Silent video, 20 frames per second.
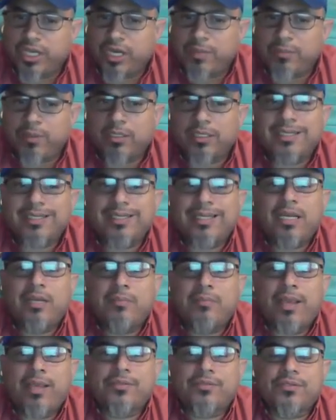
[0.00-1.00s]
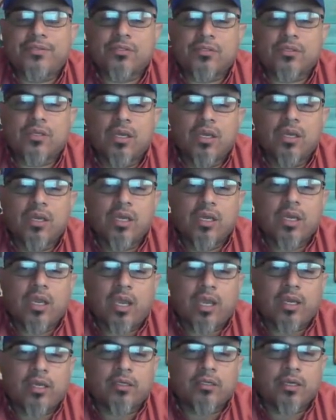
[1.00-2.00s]
Just check it up on a daily basis
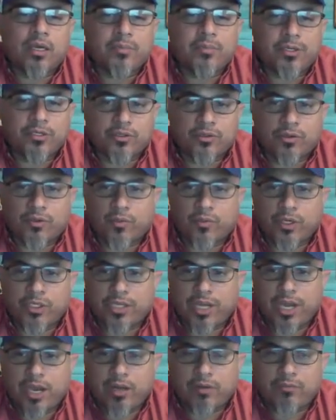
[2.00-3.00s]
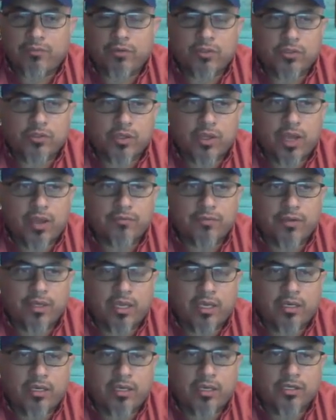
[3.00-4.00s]
and make sure you reach out if you
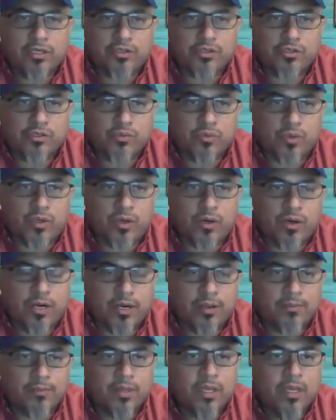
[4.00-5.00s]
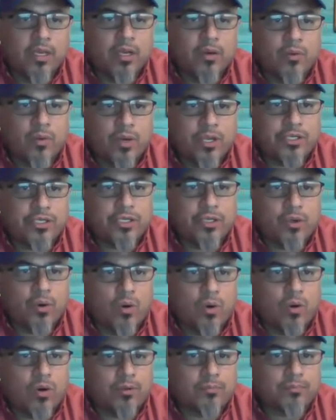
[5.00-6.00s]
still have any issues regarding
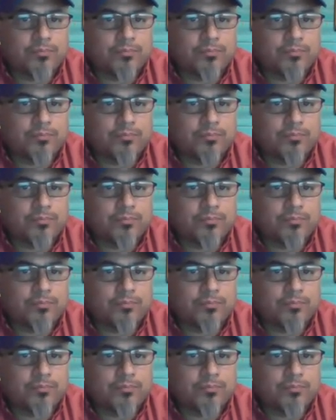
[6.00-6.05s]
reaching